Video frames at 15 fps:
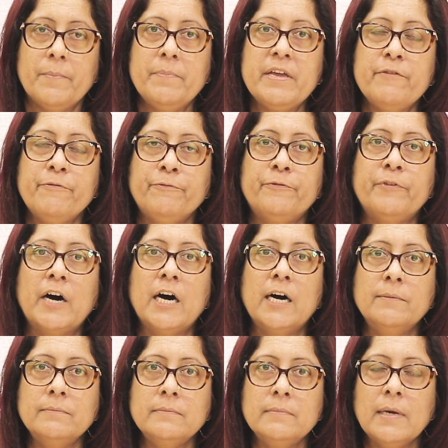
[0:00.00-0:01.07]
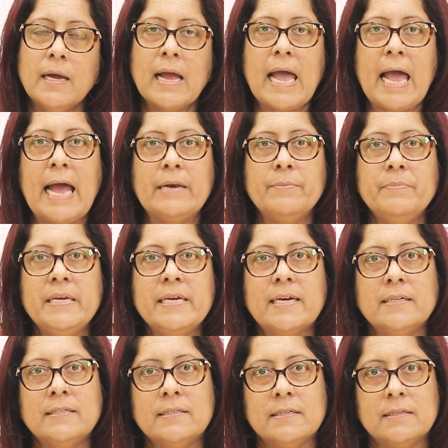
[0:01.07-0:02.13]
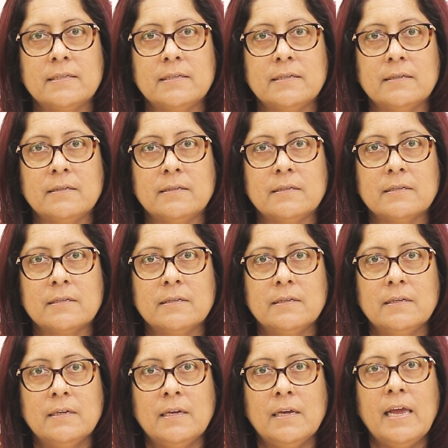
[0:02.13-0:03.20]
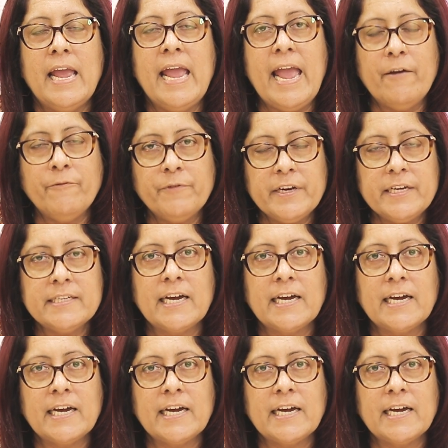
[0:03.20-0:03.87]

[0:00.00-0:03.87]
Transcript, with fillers: Be firm and be consistent every